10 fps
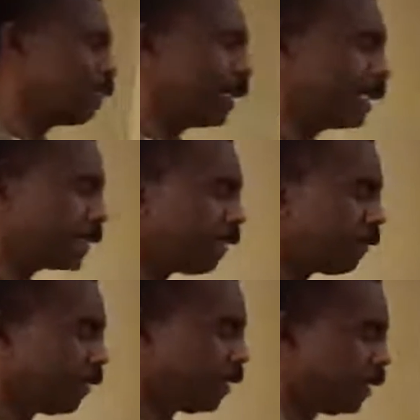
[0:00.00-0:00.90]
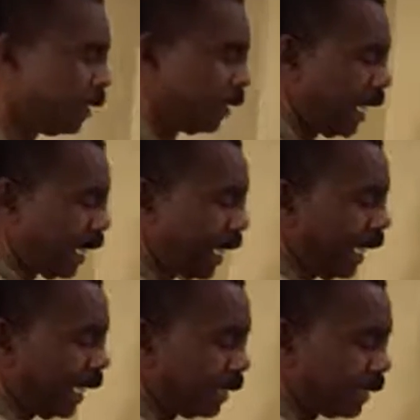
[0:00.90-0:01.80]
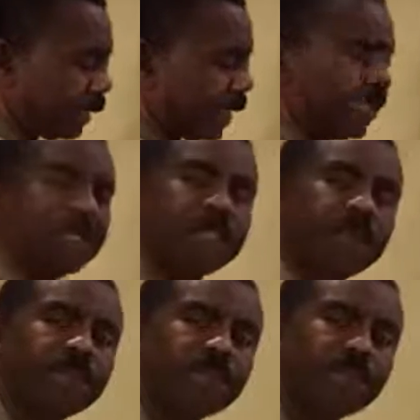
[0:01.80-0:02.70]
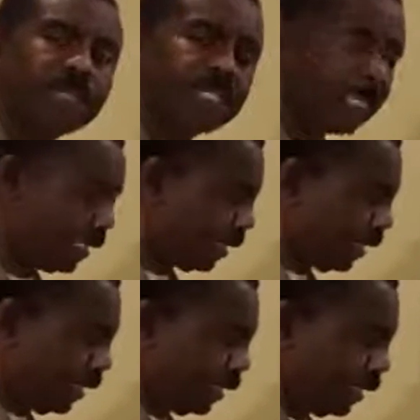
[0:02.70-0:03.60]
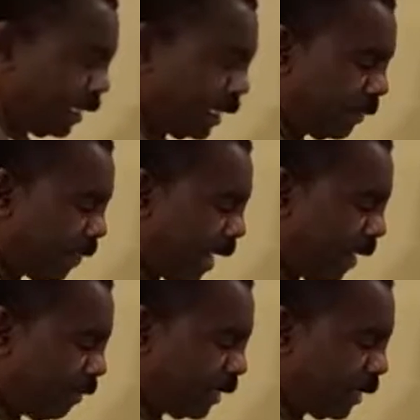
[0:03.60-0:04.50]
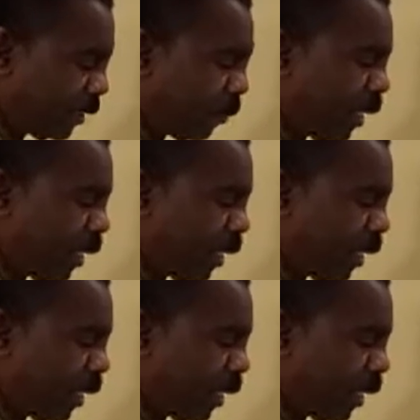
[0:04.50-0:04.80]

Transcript: have we discovered? That x is 13. This is 5, this is